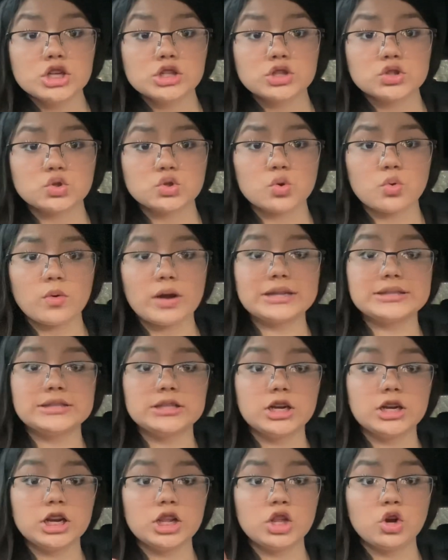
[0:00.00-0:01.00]
So I
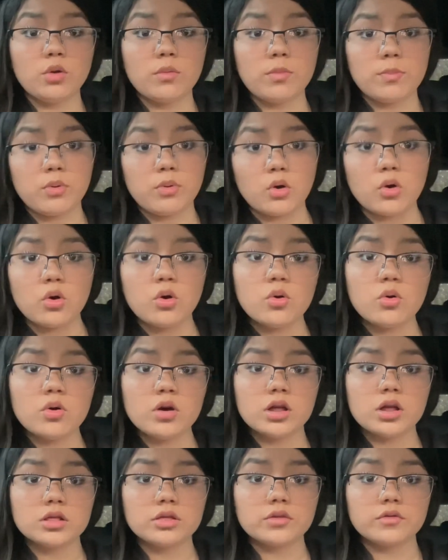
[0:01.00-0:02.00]
did a little poll
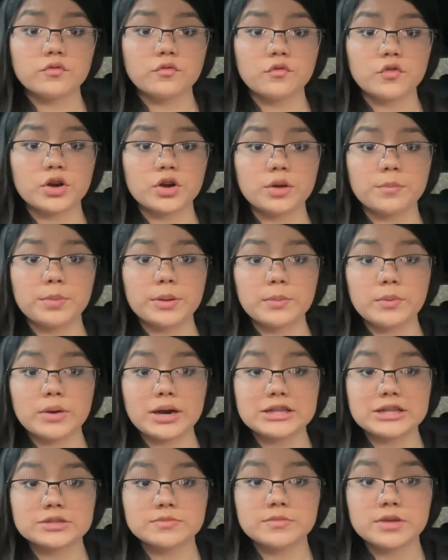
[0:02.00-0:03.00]
for people to
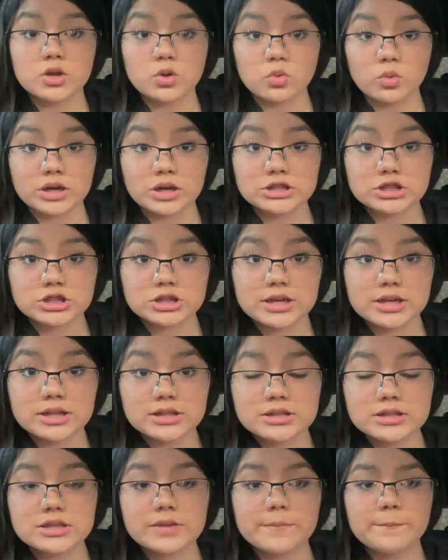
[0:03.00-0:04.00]
ask me
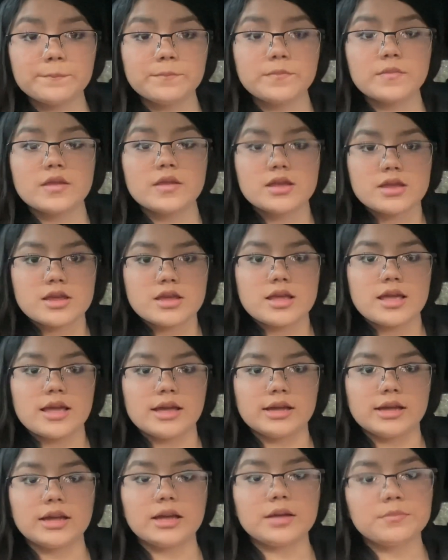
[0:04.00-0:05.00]
questions,
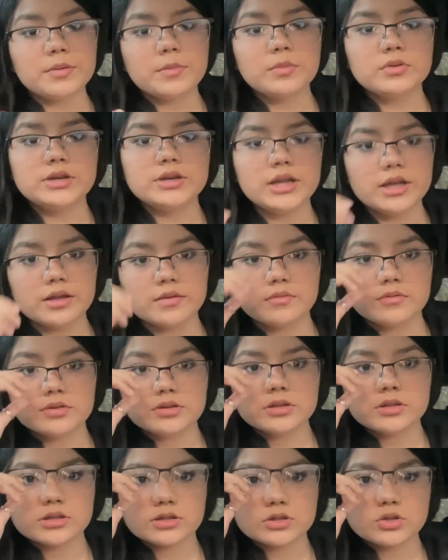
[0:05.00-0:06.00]
and people did.
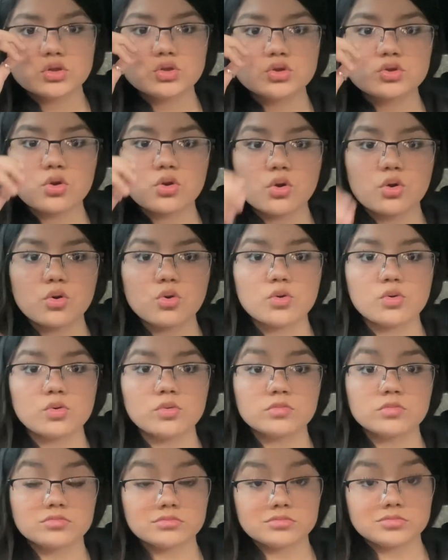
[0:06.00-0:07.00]
So
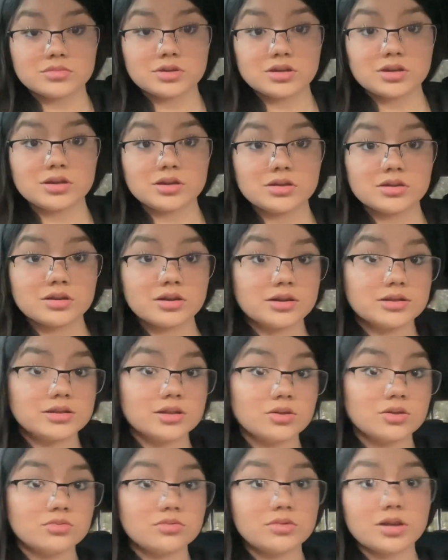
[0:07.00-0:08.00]
guys, I
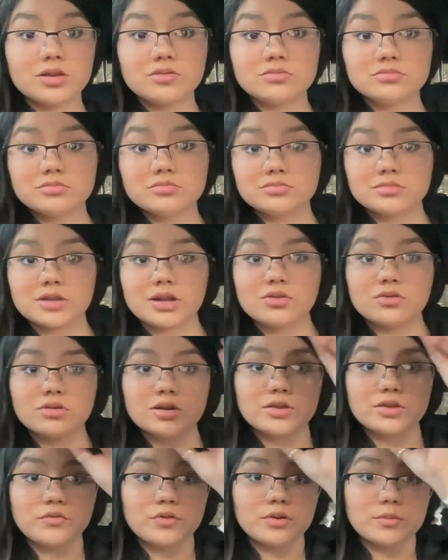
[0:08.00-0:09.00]
don't know how
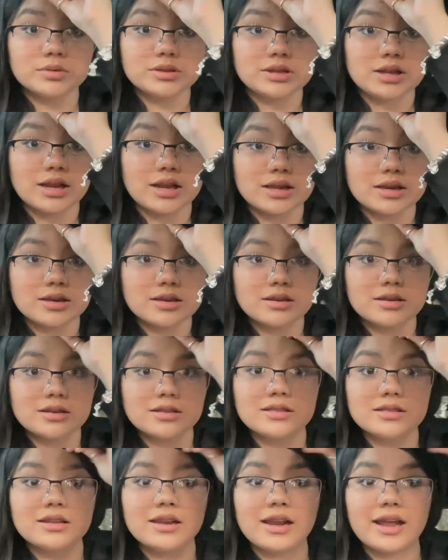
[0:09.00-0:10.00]
to feel about the
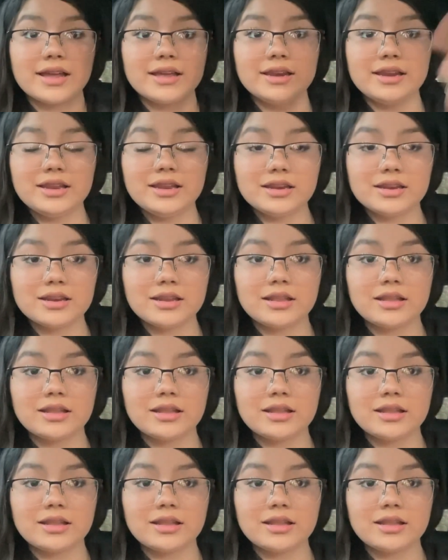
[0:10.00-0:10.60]
lighting.